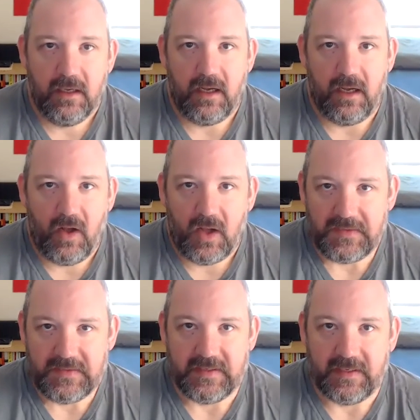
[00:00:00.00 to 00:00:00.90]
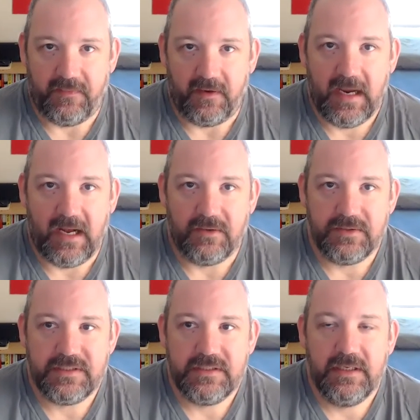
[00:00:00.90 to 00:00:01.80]
a haunting in their
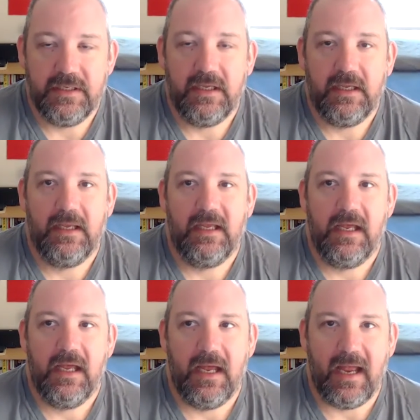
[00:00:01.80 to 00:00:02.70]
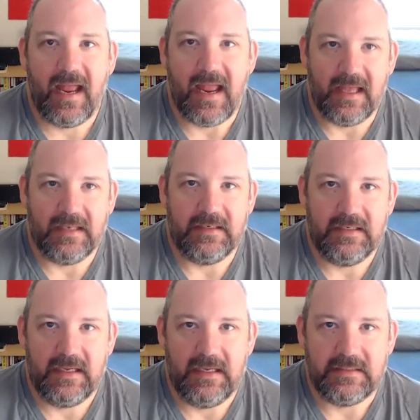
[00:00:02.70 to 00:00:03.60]
house.
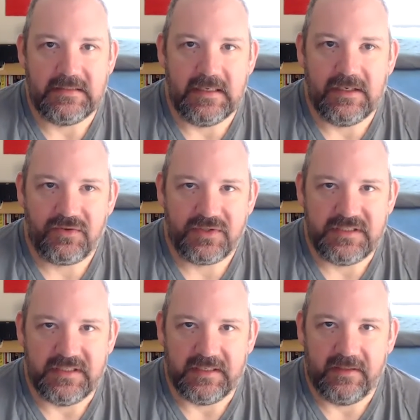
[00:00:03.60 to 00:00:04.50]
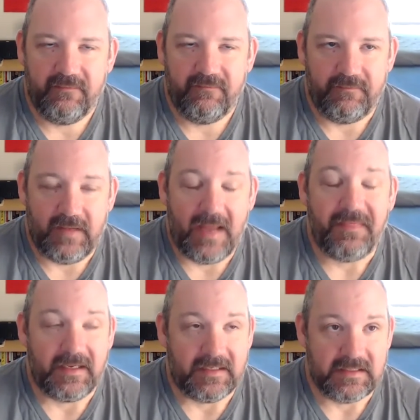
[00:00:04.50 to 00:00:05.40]
And it's interesting, I
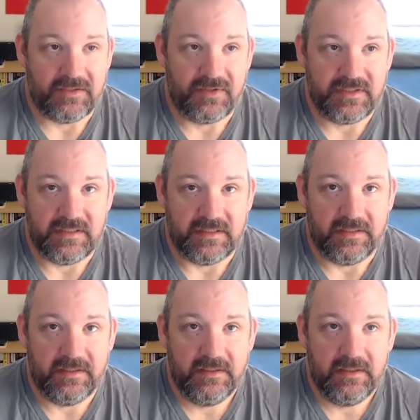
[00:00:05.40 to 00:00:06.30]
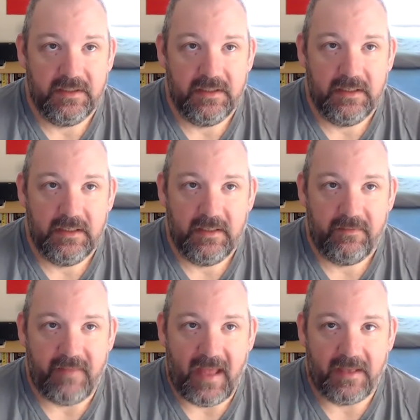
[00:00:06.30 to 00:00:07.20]
think it's interesting
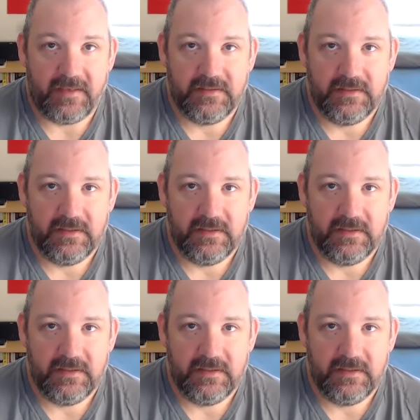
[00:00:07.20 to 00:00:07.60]
that